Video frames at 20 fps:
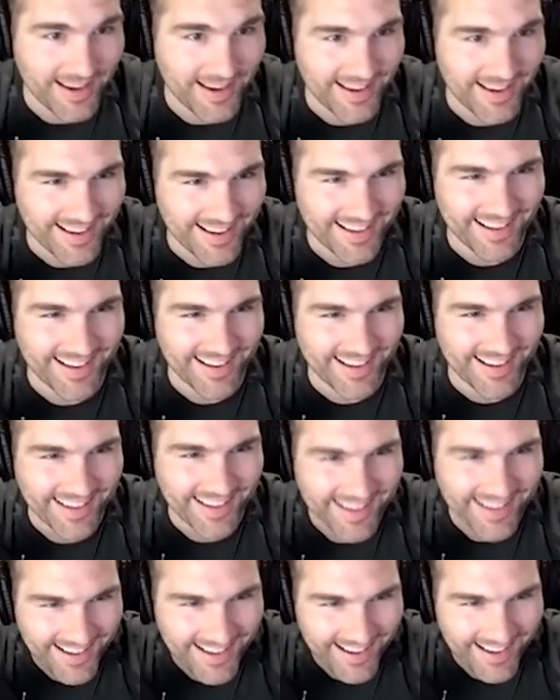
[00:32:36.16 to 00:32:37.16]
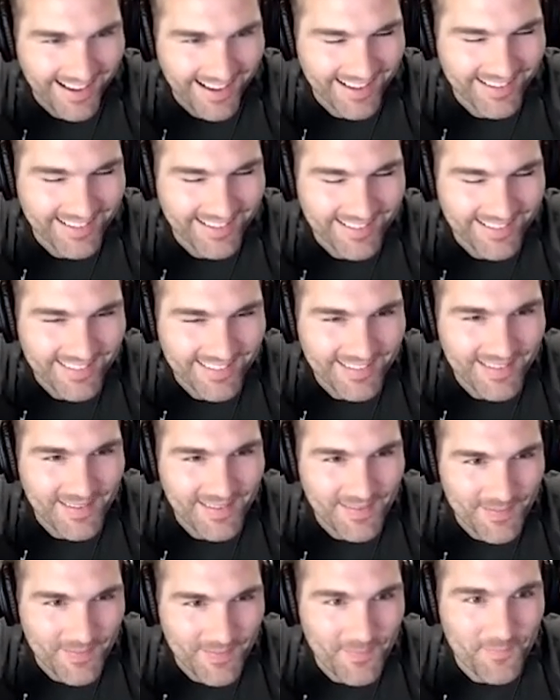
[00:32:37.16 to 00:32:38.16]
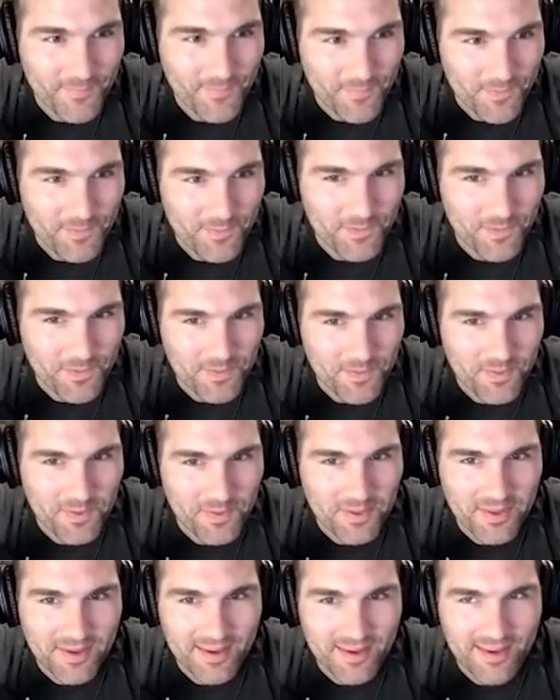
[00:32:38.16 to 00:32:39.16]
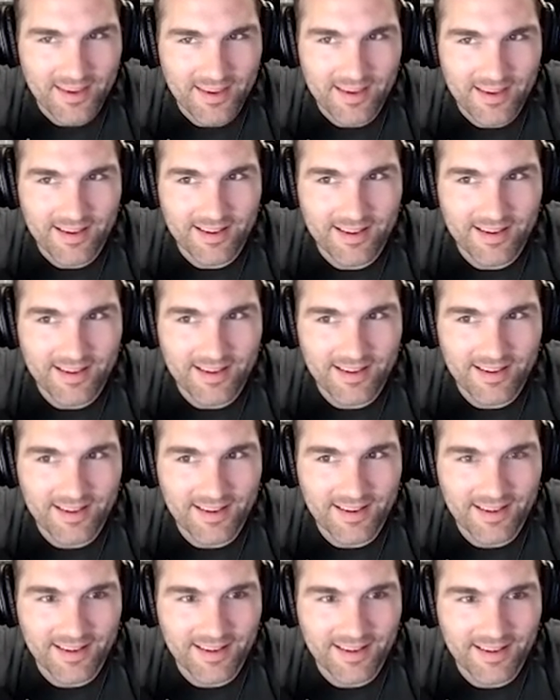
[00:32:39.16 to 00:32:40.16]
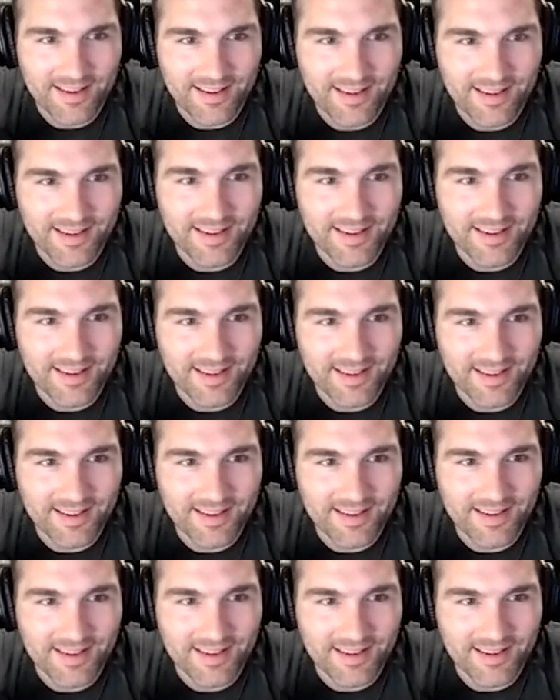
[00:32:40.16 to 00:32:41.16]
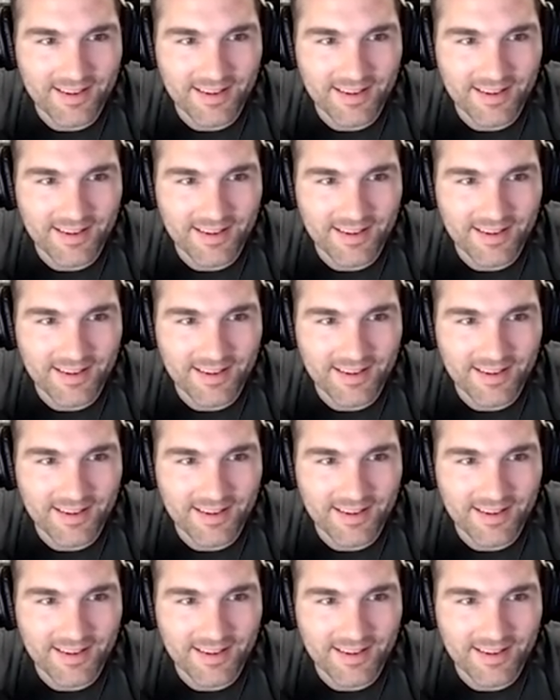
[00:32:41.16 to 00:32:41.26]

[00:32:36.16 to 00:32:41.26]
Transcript: This person isn't speaking.